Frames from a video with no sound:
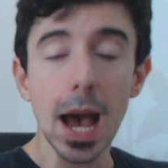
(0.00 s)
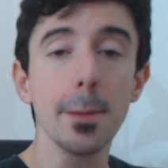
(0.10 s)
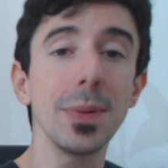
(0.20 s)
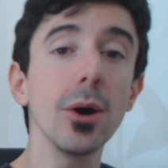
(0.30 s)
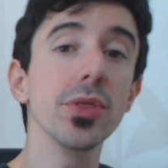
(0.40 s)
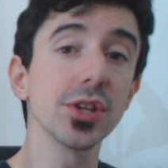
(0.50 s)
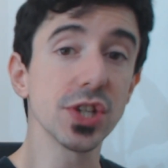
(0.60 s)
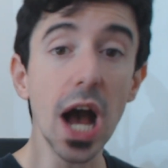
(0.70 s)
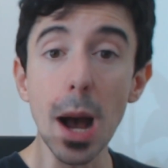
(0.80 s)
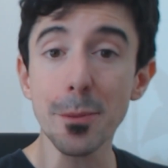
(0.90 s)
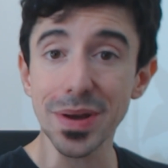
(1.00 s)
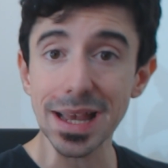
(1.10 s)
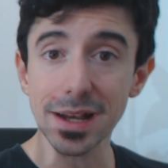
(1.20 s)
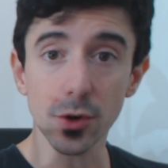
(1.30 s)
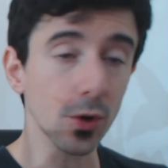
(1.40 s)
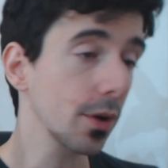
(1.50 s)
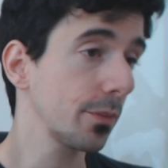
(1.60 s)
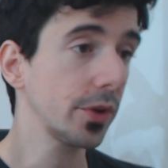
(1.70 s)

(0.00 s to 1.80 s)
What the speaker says: about the topic, or,